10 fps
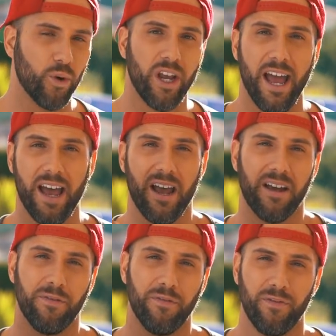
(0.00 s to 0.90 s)
we
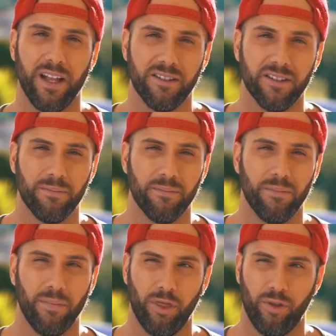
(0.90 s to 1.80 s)
had a
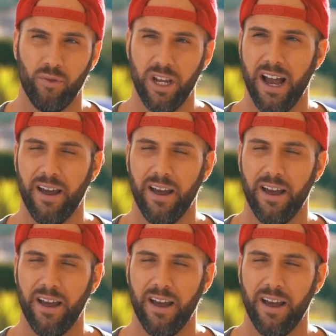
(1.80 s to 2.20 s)
Phantom 3